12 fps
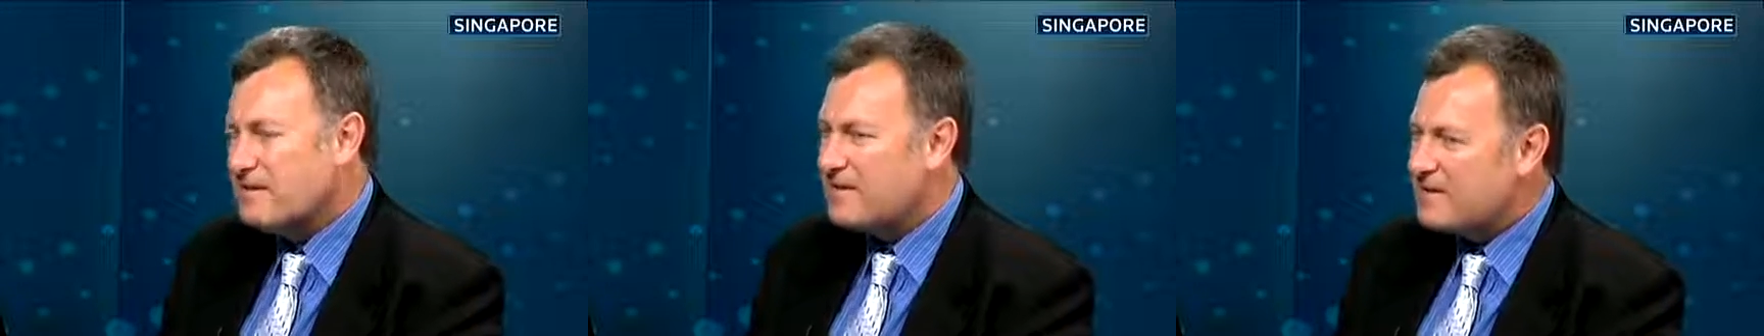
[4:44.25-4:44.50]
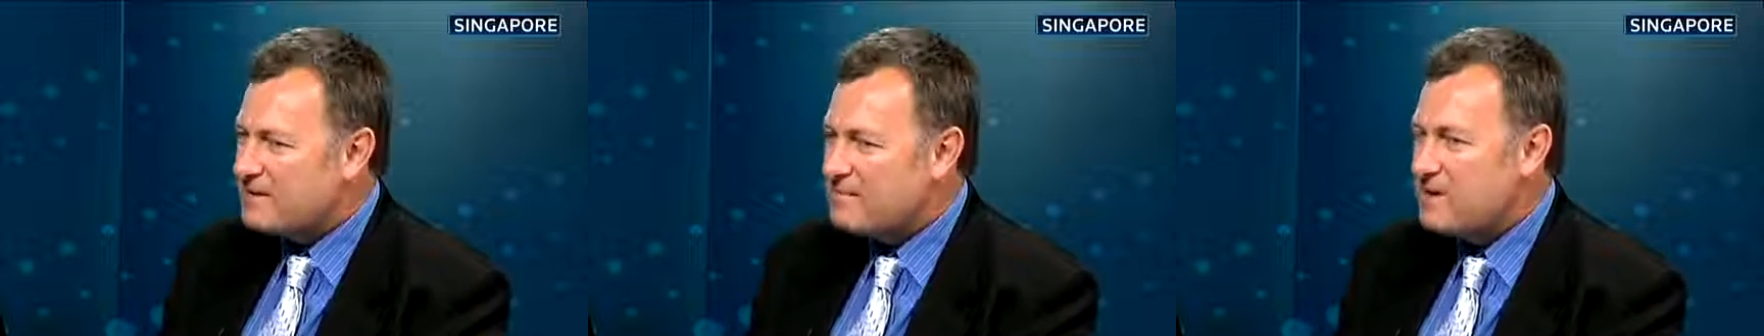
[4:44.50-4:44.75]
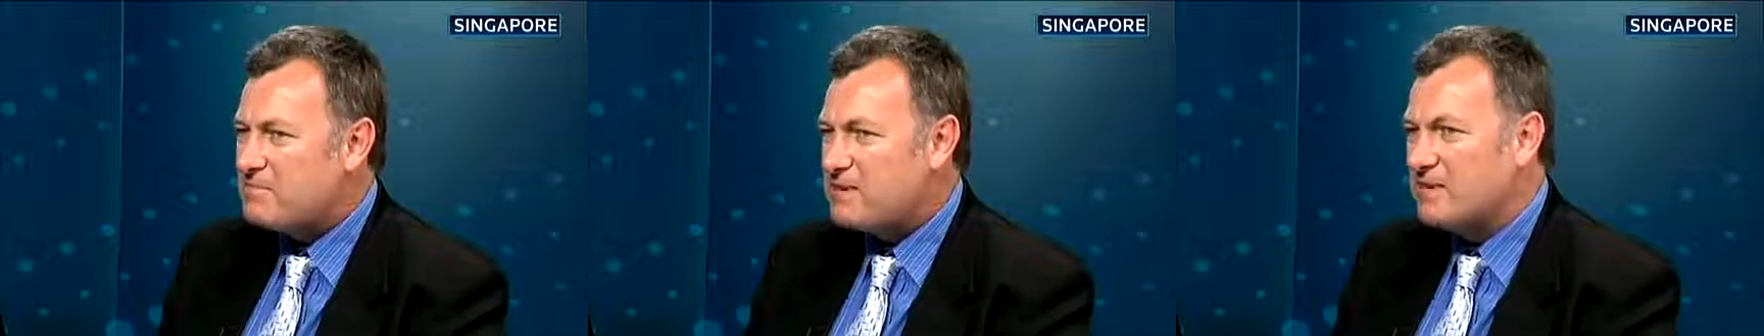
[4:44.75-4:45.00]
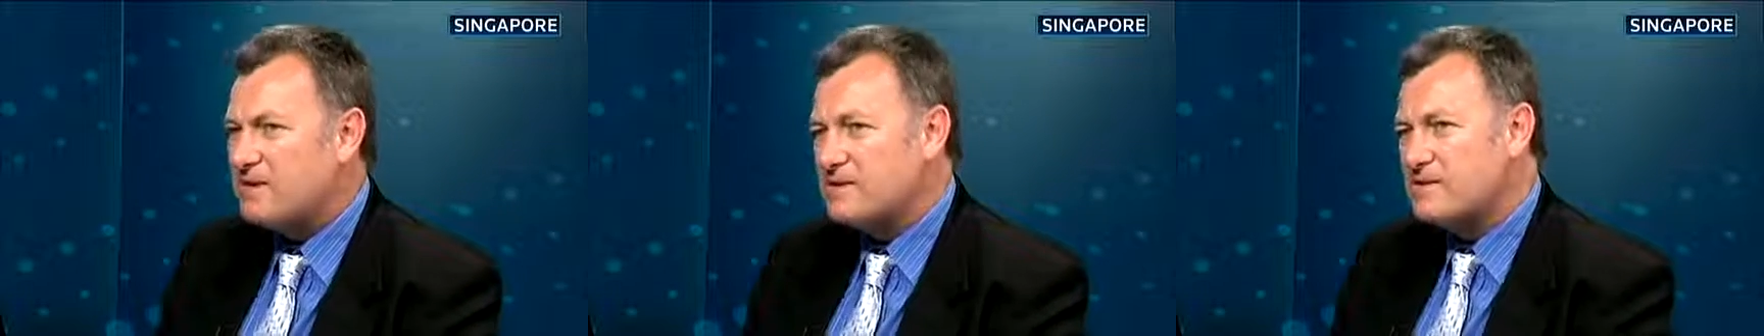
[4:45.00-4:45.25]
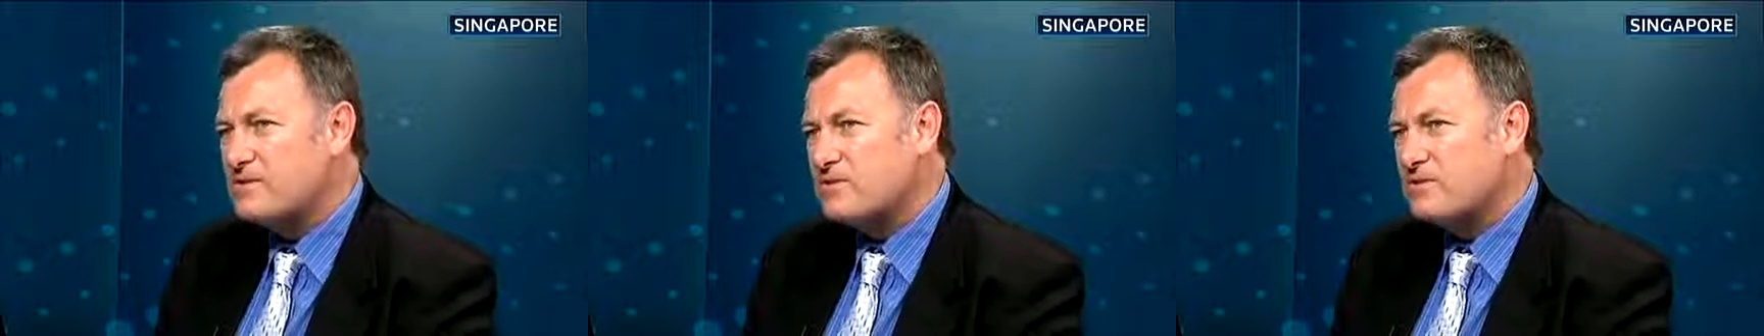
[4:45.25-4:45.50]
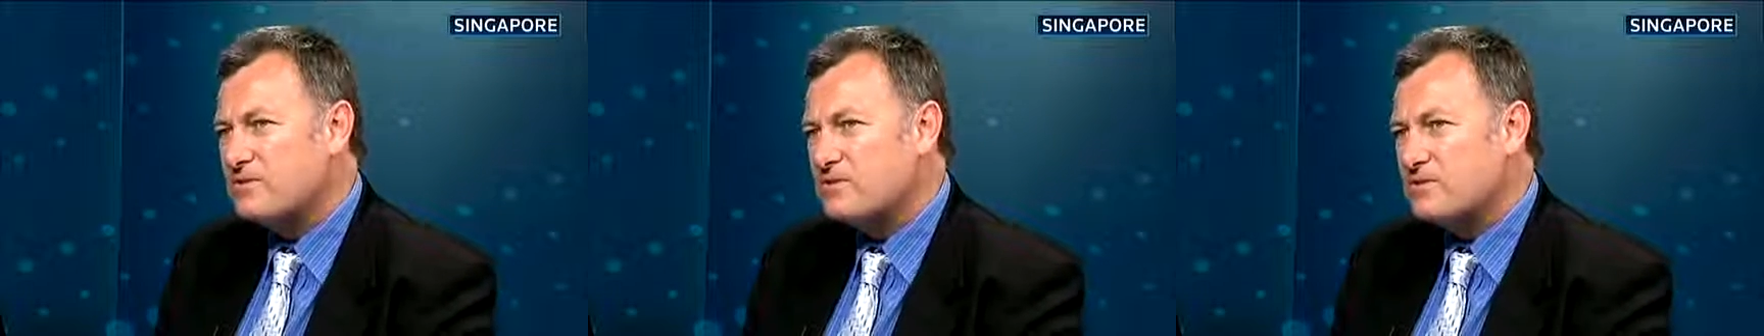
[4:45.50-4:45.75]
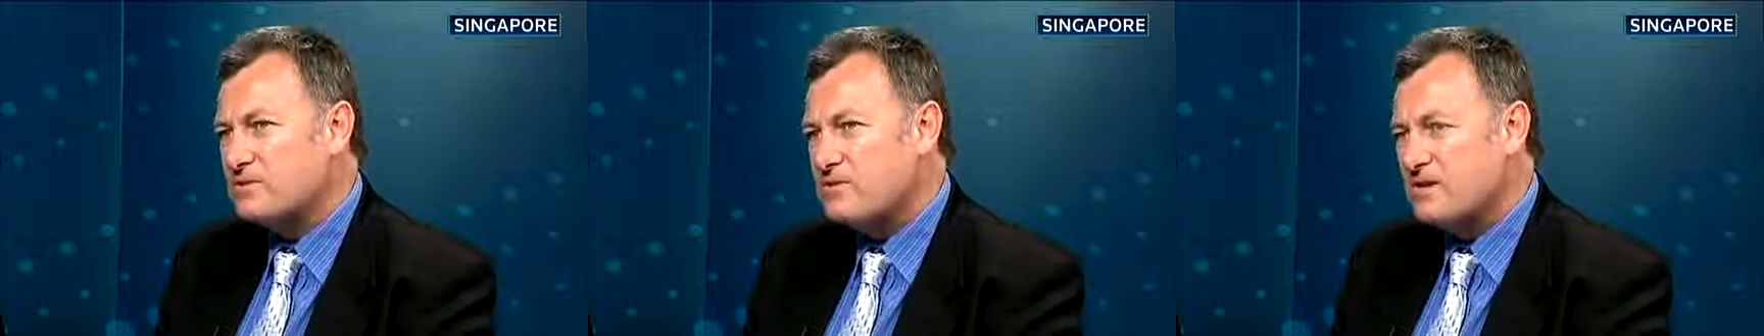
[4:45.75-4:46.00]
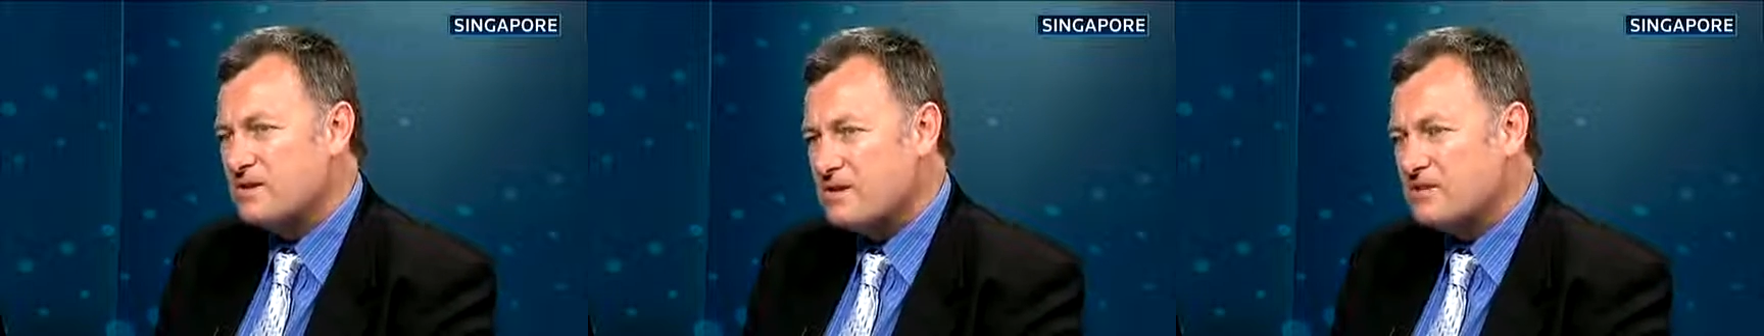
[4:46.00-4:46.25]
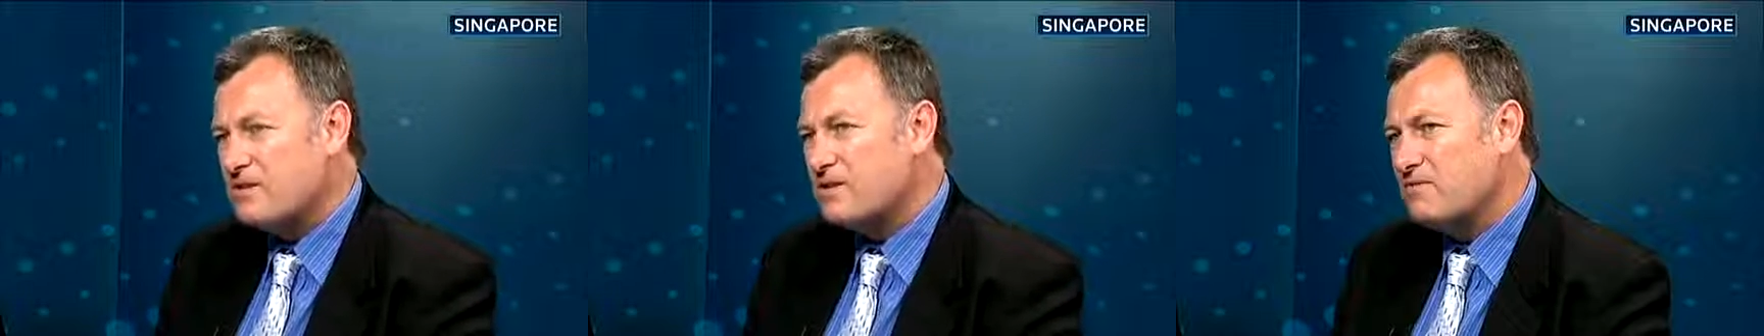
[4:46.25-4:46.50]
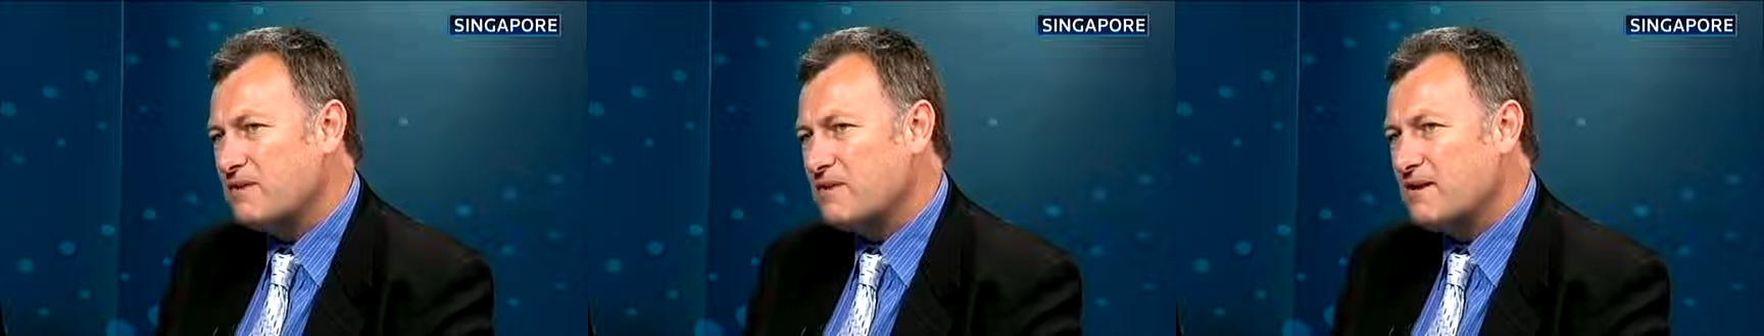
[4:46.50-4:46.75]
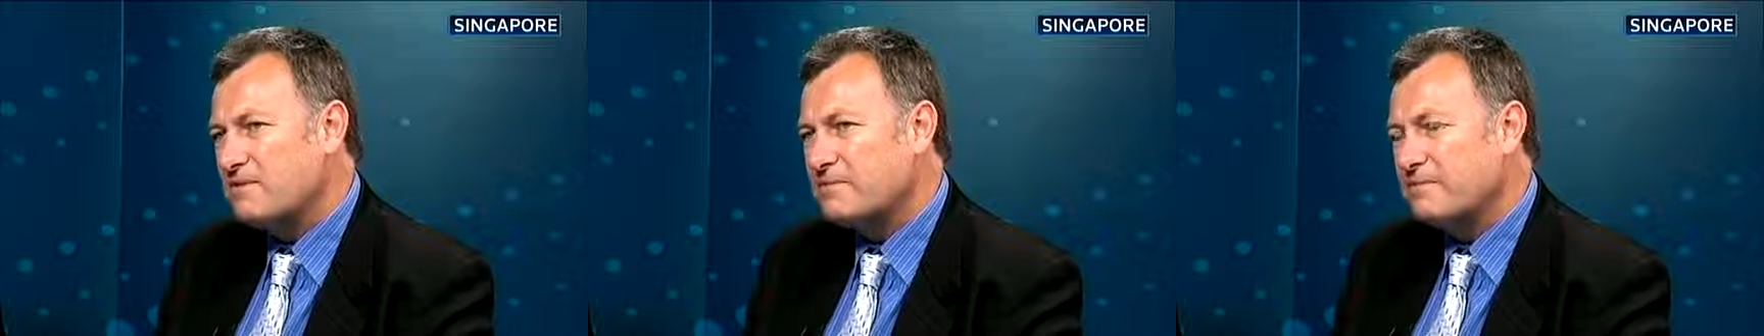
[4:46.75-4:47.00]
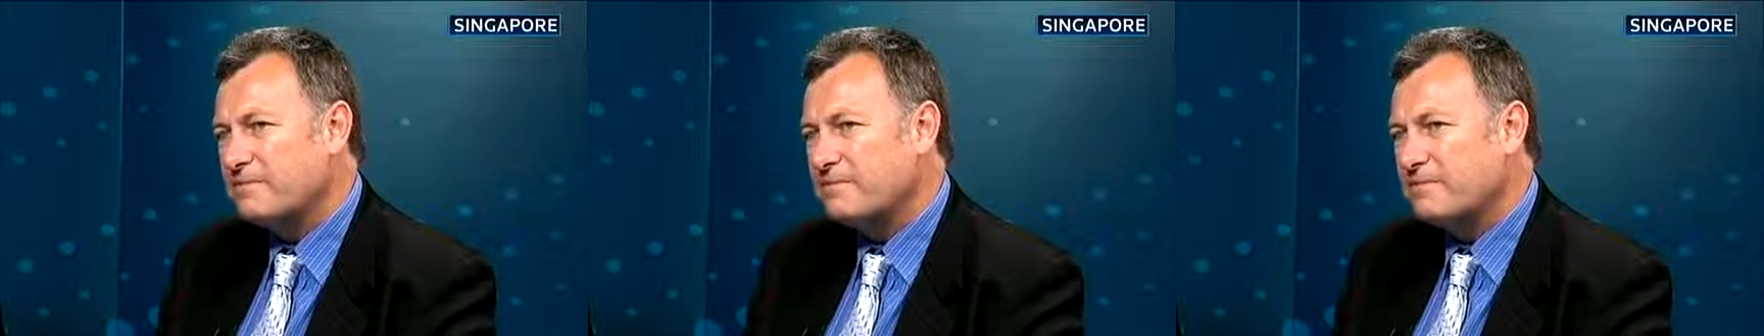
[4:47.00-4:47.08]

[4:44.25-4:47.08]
then they might be getting closer to uh, achieving that.